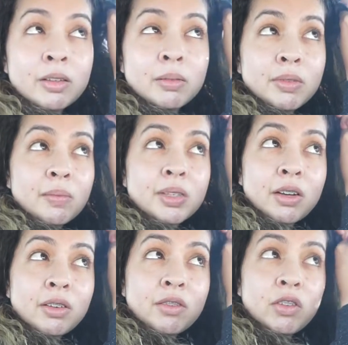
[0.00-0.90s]
sometimes
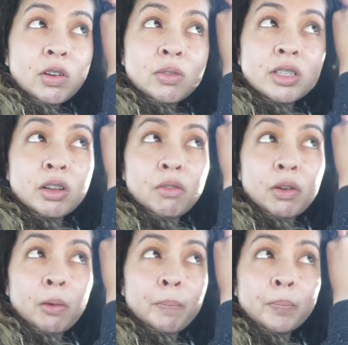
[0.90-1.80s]
I don't even know what to
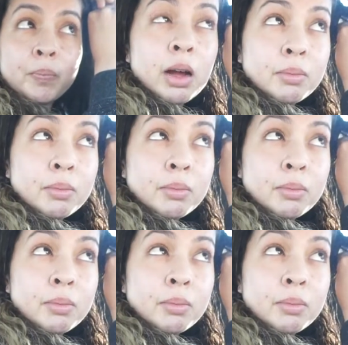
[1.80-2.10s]
film.